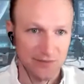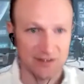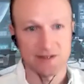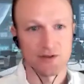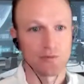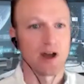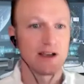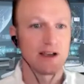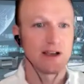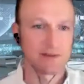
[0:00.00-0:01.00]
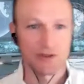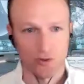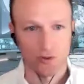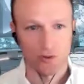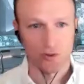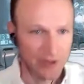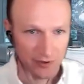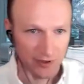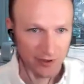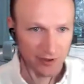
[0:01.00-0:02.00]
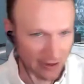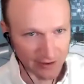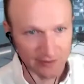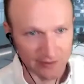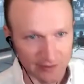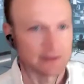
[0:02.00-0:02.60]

This is the rise of the social network era,